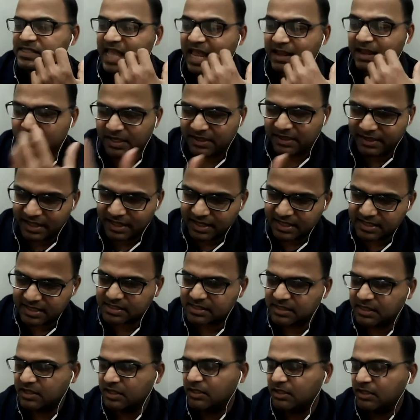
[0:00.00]

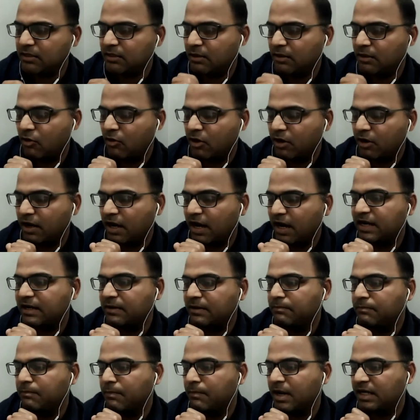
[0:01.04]
simultaneously or
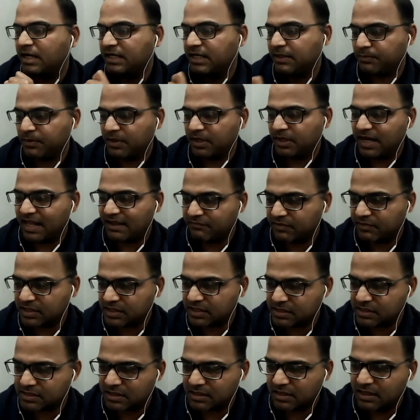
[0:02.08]
at multiple
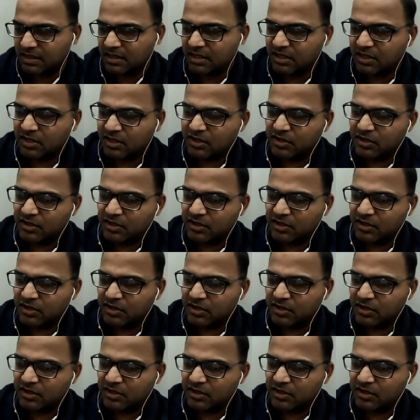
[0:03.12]
levels.